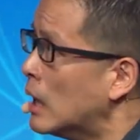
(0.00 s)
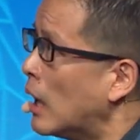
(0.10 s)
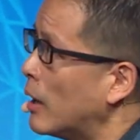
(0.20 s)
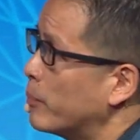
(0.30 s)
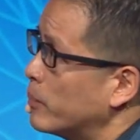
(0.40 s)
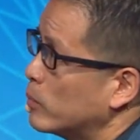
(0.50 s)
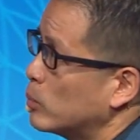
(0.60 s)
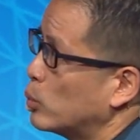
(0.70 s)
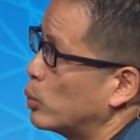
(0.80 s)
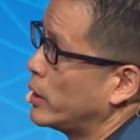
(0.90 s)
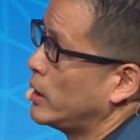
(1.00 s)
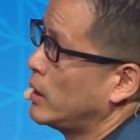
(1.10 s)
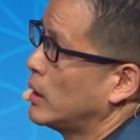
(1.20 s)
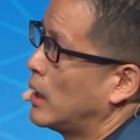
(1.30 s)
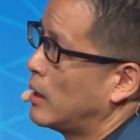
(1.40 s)
Um,
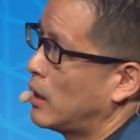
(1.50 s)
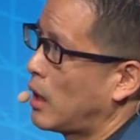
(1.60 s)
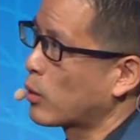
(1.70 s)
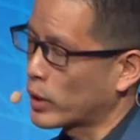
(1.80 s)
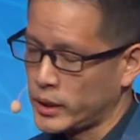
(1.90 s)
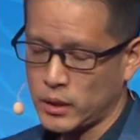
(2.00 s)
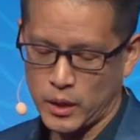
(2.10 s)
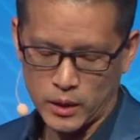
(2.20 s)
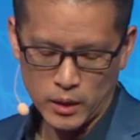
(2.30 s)
we uh, are working on